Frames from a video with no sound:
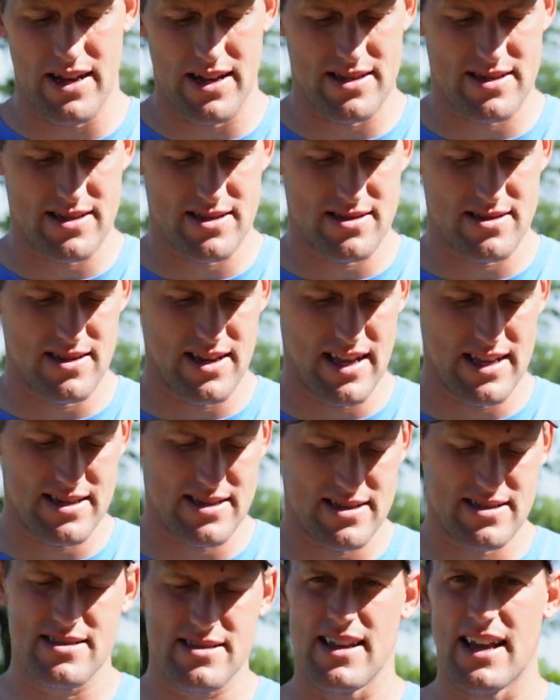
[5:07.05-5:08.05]

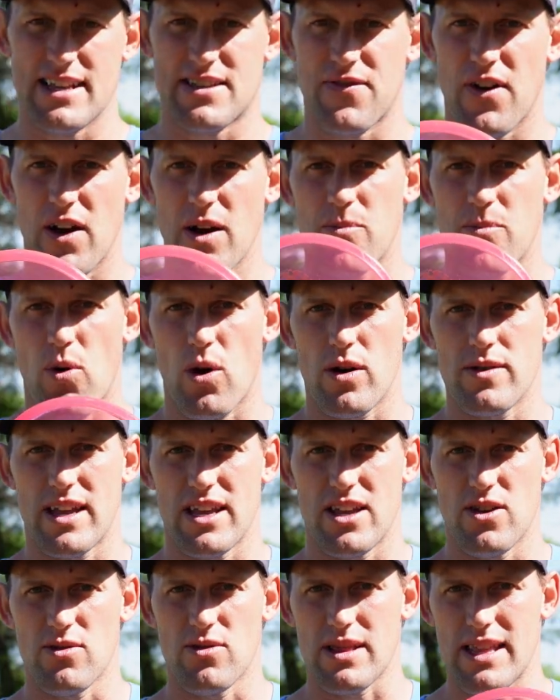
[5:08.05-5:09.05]
it's very important
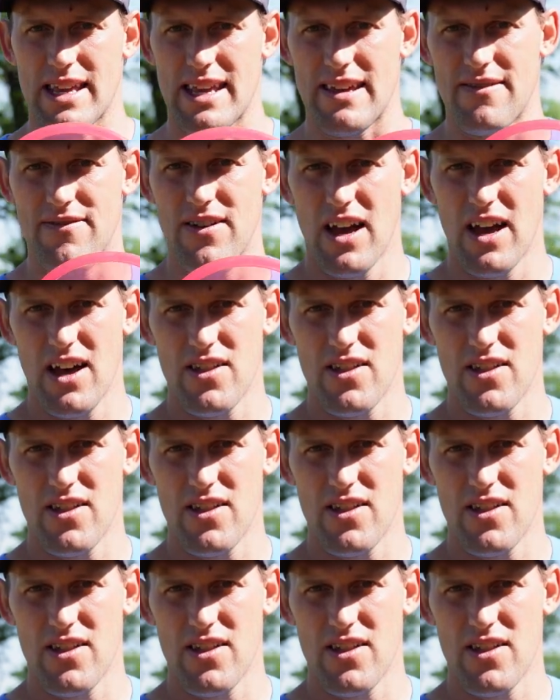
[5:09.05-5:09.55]
that you leave